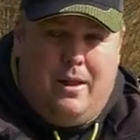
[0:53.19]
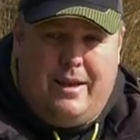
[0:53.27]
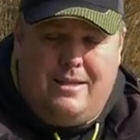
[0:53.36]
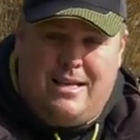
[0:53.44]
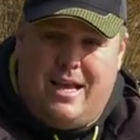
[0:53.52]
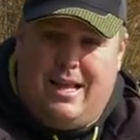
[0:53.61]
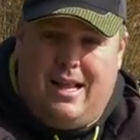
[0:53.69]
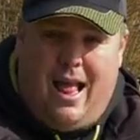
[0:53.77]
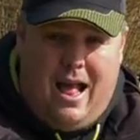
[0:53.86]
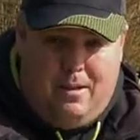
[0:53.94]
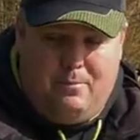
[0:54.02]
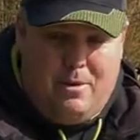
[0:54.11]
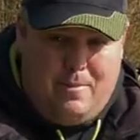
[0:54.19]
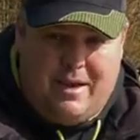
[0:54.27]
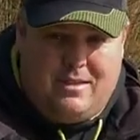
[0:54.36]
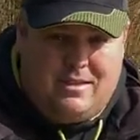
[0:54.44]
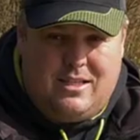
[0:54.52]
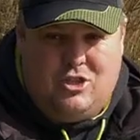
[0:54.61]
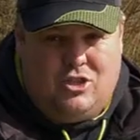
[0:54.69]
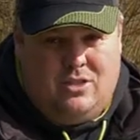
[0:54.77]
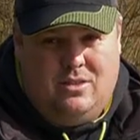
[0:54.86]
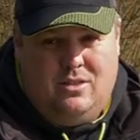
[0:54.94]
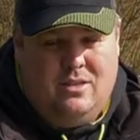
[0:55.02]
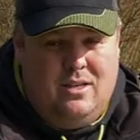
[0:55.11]
and in turn it'll help me make
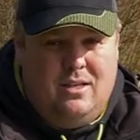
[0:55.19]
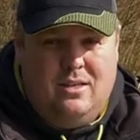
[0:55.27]
decisions.